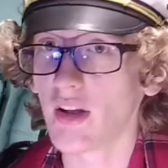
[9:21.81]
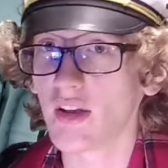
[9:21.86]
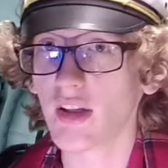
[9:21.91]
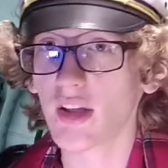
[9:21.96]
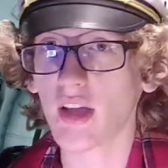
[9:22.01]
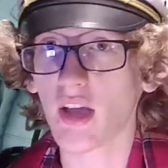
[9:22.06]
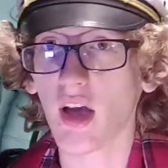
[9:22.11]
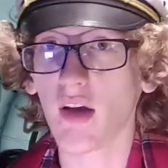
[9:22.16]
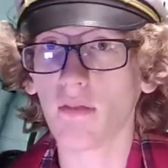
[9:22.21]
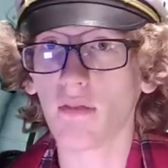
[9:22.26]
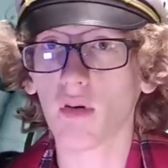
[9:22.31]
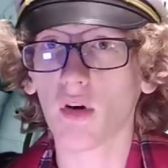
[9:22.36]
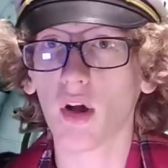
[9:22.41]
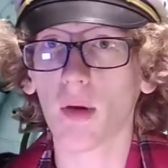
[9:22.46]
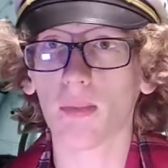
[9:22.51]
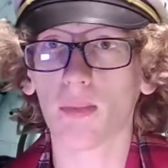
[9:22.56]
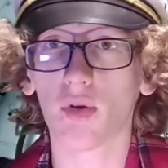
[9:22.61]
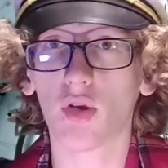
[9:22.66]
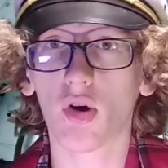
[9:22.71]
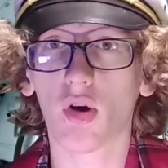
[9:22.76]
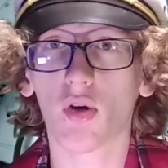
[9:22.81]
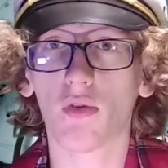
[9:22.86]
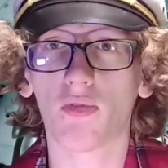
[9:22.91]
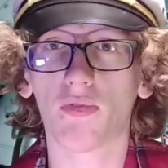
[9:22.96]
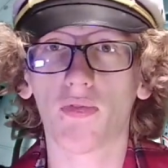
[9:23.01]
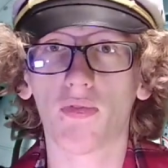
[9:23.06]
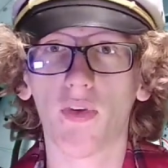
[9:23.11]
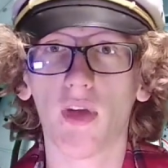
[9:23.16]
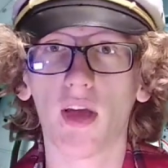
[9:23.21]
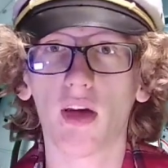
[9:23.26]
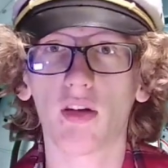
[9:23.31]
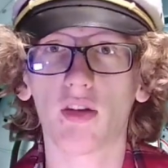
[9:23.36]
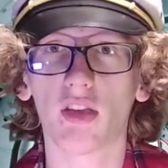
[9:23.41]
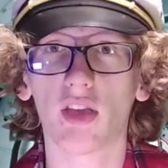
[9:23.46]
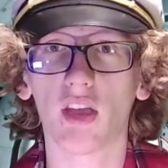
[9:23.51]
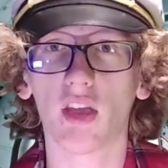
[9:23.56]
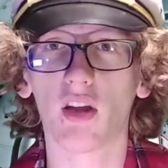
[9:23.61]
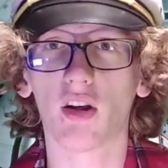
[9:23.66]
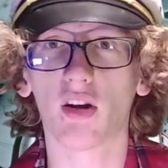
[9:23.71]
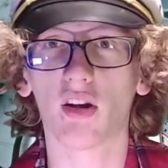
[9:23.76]
To cover up your
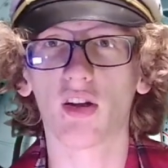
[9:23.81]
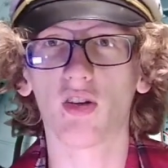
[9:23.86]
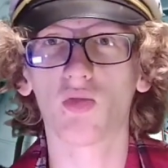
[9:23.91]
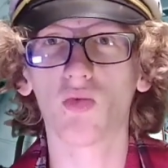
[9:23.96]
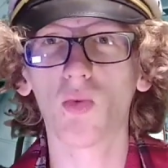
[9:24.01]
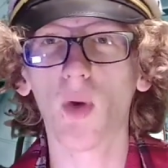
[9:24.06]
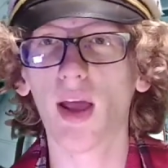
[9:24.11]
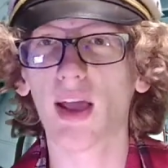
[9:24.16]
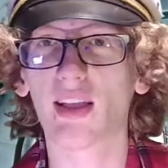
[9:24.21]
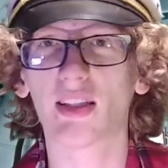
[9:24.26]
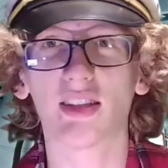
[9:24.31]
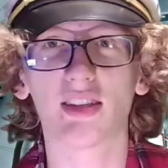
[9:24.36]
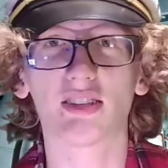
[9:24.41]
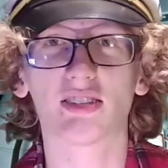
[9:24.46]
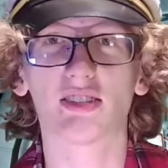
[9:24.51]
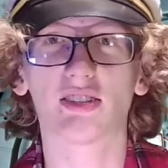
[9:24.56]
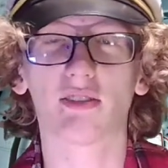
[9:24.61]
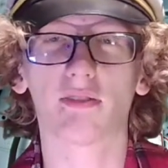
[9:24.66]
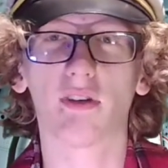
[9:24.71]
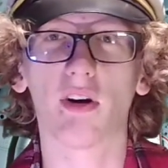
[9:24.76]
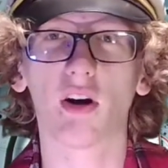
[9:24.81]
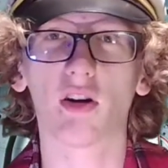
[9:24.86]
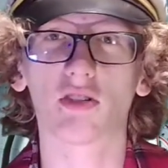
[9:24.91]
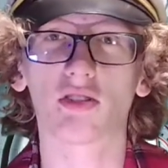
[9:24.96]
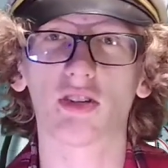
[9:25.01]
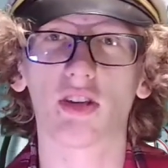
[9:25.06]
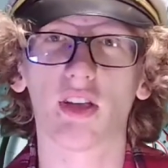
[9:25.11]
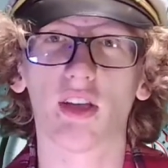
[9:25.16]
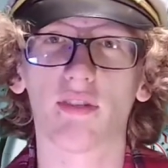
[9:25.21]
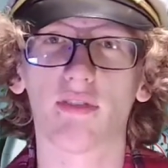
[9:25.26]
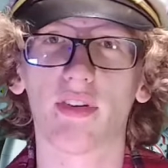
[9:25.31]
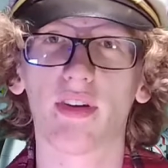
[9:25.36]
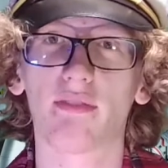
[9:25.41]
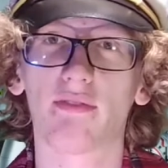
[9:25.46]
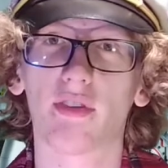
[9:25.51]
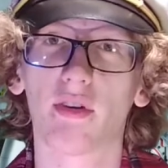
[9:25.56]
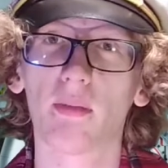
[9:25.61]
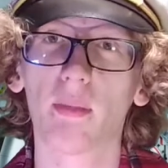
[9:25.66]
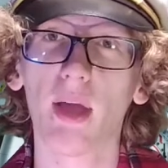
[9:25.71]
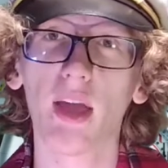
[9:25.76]
failure and reckless divulging of
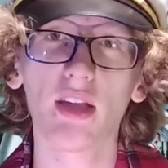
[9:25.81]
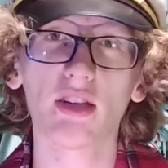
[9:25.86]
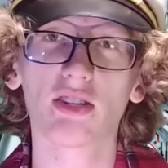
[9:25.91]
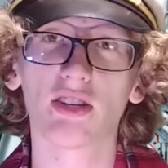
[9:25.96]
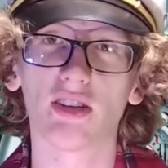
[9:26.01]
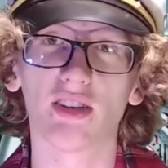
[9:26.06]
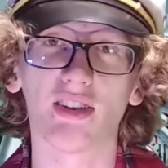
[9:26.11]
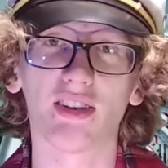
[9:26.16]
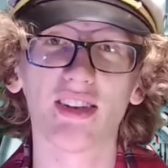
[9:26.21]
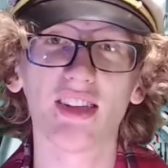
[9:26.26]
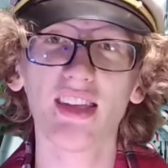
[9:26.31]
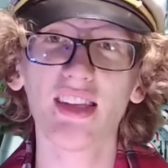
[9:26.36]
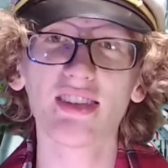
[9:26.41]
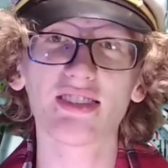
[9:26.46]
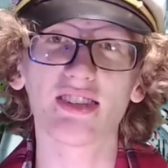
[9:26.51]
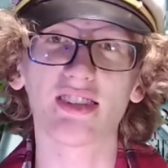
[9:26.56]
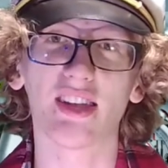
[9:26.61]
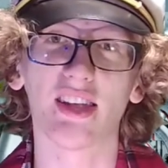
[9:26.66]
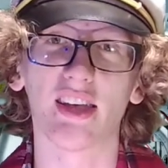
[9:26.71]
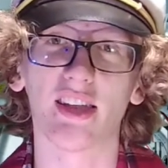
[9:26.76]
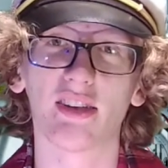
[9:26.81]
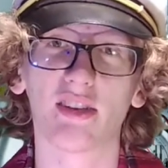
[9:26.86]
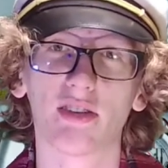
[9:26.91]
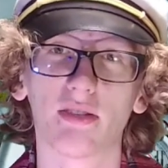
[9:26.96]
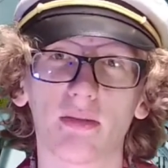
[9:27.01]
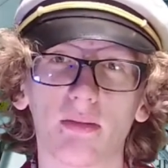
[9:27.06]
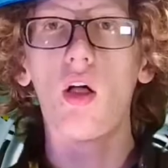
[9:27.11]
information, isn't it?